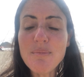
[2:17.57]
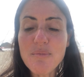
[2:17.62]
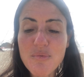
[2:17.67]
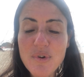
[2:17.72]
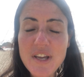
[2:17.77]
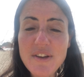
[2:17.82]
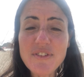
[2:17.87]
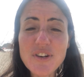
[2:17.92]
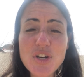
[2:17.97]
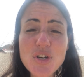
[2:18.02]

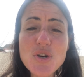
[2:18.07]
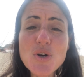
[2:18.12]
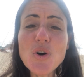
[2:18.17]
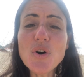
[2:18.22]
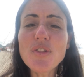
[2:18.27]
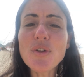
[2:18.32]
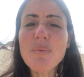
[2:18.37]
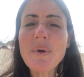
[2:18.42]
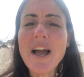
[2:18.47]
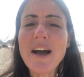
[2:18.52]
even
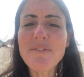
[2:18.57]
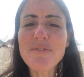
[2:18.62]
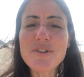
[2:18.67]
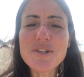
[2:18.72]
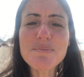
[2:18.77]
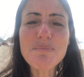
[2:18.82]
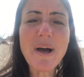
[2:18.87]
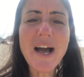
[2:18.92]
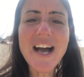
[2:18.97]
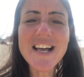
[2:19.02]
know that we have
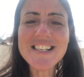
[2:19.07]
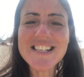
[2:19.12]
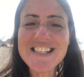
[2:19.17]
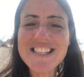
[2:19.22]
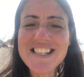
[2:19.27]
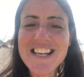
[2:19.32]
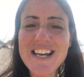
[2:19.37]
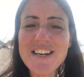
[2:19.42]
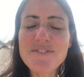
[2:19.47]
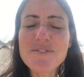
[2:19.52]
those parts
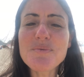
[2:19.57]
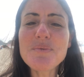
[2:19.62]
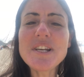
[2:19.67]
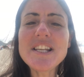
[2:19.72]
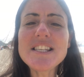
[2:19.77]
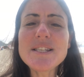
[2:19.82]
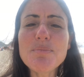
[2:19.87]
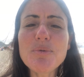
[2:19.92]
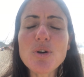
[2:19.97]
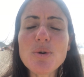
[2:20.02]
inside of us, we
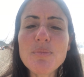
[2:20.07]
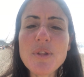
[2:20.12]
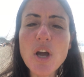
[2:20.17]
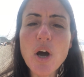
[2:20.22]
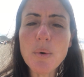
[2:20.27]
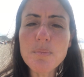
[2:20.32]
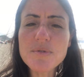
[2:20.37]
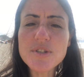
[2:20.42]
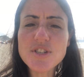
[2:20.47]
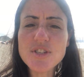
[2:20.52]
need to become the
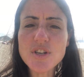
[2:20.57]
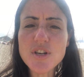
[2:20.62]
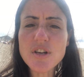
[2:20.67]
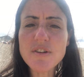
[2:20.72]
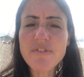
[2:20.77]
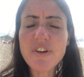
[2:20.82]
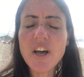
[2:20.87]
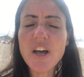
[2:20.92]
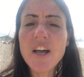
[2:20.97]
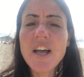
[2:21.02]

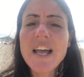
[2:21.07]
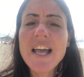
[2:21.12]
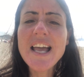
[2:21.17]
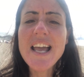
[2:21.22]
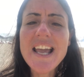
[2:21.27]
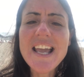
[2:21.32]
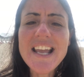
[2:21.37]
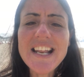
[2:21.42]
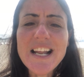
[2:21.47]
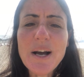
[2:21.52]
observer
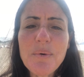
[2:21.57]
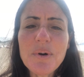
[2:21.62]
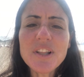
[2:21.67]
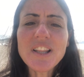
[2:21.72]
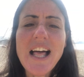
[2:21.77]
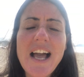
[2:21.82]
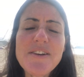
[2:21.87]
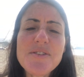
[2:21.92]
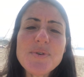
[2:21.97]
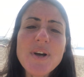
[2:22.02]
in our
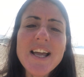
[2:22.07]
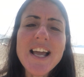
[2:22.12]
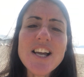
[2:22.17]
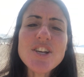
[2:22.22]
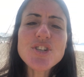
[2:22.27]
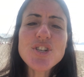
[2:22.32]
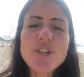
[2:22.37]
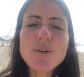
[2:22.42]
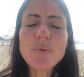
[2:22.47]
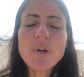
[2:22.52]
life. So I
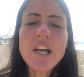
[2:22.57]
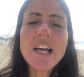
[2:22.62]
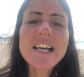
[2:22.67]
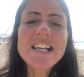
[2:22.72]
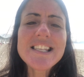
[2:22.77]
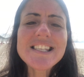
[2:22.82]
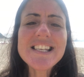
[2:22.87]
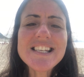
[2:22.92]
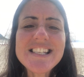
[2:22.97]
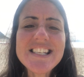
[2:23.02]
ask you
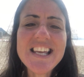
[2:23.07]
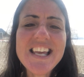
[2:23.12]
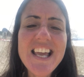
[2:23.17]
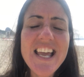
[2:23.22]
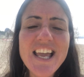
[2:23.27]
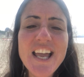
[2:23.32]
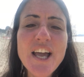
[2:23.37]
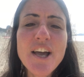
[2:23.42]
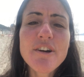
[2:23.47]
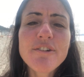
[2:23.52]

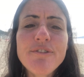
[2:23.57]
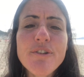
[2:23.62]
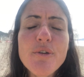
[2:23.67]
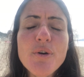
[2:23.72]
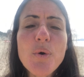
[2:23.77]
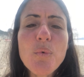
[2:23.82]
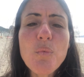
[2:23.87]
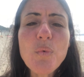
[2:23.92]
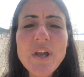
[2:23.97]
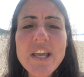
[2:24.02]
today, for
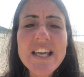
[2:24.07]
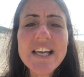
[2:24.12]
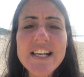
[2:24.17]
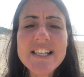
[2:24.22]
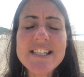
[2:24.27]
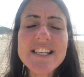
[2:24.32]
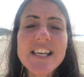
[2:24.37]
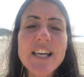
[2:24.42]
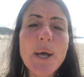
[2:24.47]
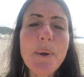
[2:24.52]
a week,
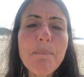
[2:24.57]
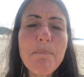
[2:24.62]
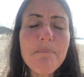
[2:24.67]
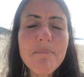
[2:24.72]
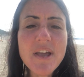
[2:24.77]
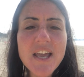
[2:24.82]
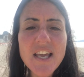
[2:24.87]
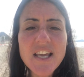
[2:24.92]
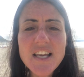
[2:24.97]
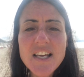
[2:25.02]
to
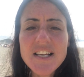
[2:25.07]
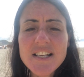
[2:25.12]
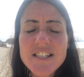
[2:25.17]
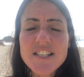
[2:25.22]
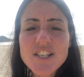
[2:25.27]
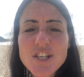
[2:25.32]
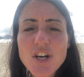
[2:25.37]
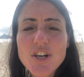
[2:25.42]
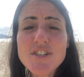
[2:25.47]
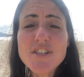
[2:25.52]
commit
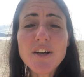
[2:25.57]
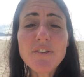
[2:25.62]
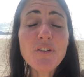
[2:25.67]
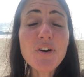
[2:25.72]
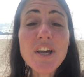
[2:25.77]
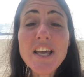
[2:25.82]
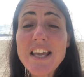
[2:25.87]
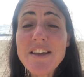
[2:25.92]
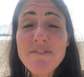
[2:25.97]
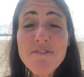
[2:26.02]
to yourself,
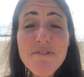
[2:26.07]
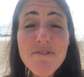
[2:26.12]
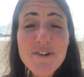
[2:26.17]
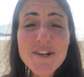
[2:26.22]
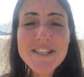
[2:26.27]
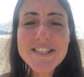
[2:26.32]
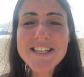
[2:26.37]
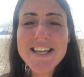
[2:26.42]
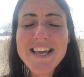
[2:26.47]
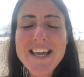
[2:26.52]
or even for
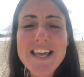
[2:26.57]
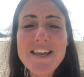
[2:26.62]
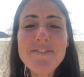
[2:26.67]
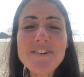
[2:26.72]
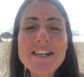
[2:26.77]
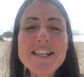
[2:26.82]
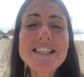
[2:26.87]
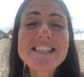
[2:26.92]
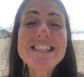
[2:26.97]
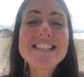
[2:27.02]
a day,
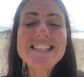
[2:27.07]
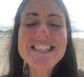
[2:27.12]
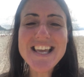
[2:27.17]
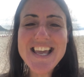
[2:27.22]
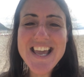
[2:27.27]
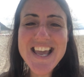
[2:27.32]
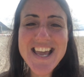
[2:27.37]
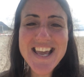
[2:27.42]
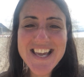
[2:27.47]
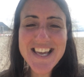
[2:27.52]
even a
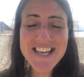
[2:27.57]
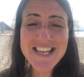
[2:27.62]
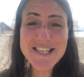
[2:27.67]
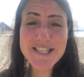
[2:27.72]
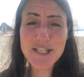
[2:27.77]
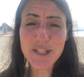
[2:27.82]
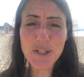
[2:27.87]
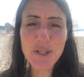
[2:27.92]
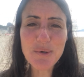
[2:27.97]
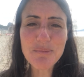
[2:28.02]
day
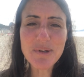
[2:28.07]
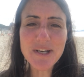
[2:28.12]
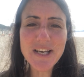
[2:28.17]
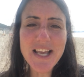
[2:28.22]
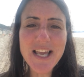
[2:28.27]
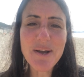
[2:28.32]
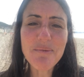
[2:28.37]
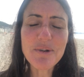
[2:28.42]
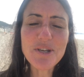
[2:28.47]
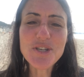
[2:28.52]
is
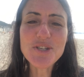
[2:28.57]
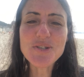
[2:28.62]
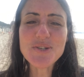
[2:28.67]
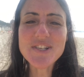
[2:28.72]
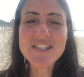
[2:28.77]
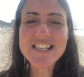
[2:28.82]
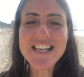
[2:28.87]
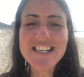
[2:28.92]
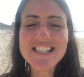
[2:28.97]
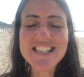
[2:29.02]
illuminating when you do
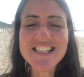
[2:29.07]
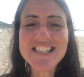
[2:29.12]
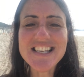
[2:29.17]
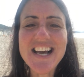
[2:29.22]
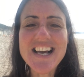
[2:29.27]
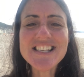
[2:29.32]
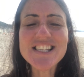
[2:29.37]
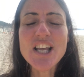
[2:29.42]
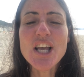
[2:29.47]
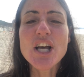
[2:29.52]
this
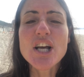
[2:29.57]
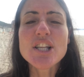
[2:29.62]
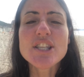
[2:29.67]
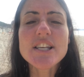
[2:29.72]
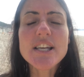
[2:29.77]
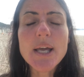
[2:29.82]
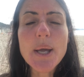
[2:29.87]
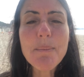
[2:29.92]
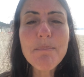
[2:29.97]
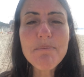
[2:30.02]
exercise,
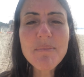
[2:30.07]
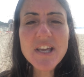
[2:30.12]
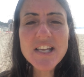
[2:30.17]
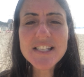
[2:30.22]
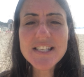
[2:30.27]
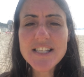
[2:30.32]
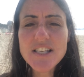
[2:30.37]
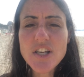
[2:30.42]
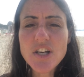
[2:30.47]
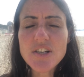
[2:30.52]
to commit
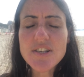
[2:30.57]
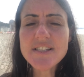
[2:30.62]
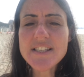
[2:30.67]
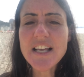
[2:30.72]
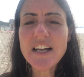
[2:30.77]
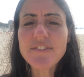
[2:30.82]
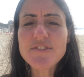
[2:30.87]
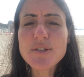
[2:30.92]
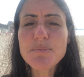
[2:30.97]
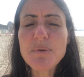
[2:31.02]
to
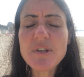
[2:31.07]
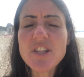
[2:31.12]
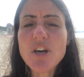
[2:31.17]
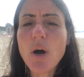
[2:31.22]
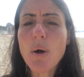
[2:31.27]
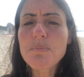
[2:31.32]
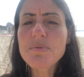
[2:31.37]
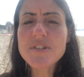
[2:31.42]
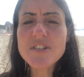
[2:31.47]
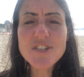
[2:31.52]
yourself to be the
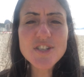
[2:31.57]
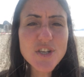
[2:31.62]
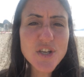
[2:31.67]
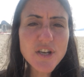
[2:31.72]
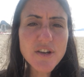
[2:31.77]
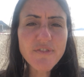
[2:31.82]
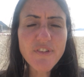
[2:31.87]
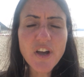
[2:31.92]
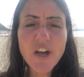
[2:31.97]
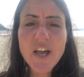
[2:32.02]

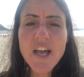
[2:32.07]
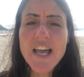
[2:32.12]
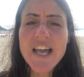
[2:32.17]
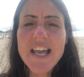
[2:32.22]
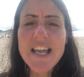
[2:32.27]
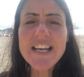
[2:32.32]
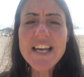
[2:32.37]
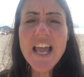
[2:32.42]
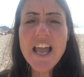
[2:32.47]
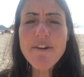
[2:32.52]
observer
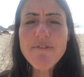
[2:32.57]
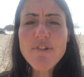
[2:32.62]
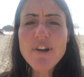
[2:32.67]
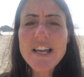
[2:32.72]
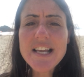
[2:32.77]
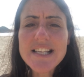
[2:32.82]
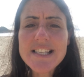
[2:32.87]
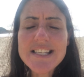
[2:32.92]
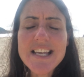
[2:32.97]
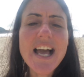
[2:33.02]
in every
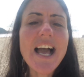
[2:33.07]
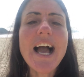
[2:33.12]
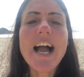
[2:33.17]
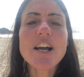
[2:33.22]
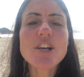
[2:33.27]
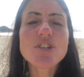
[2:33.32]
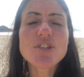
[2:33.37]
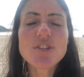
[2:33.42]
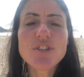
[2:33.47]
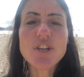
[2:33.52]

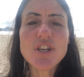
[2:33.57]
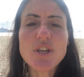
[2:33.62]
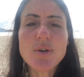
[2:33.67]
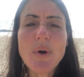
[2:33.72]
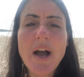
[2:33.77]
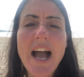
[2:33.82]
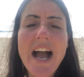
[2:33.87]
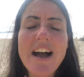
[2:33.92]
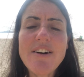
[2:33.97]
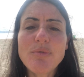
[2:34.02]
interaction that you
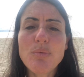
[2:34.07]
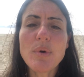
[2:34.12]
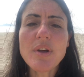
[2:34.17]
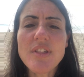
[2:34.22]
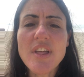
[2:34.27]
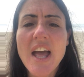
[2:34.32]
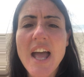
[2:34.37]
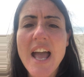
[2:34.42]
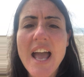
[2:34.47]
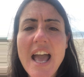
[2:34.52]
have
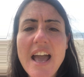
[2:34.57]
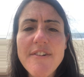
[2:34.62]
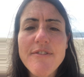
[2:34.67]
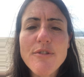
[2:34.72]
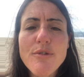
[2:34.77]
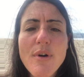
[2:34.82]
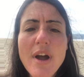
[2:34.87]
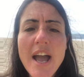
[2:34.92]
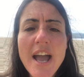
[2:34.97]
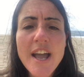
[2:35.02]
with
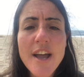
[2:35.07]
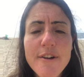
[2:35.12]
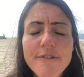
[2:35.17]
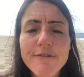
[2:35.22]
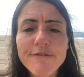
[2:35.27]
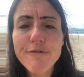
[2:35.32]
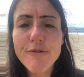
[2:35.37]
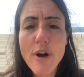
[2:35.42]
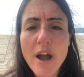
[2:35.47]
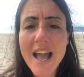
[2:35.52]
every
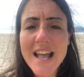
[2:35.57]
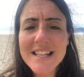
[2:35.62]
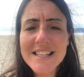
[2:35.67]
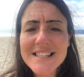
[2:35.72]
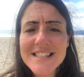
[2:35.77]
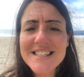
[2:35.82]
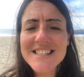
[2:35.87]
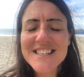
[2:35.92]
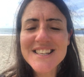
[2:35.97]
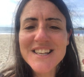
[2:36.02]

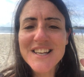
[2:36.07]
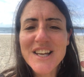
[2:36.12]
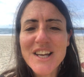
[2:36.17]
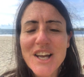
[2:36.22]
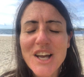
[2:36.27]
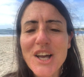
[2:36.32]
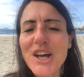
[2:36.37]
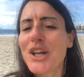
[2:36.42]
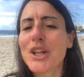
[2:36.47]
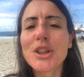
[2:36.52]
friend,
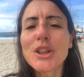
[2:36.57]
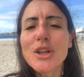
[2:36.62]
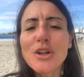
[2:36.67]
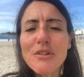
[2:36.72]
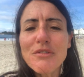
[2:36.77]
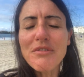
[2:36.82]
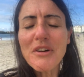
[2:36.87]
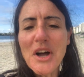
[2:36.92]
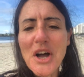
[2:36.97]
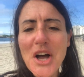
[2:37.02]

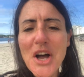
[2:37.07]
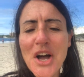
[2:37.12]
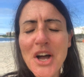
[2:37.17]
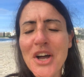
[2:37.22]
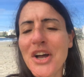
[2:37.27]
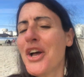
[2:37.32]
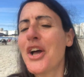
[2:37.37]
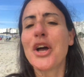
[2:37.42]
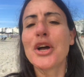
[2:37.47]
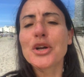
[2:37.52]
lover,
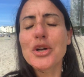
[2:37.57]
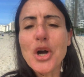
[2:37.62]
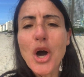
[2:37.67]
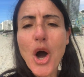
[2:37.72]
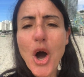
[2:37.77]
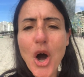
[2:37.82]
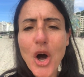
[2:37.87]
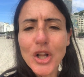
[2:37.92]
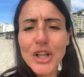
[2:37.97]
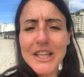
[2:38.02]

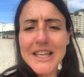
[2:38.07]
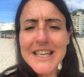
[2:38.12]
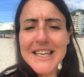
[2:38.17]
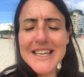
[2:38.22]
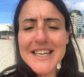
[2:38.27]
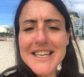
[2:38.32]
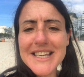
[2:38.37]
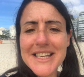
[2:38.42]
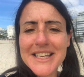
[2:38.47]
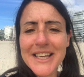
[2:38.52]

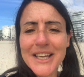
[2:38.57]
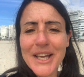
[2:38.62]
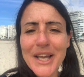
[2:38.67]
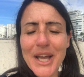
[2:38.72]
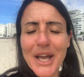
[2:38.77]
colleague,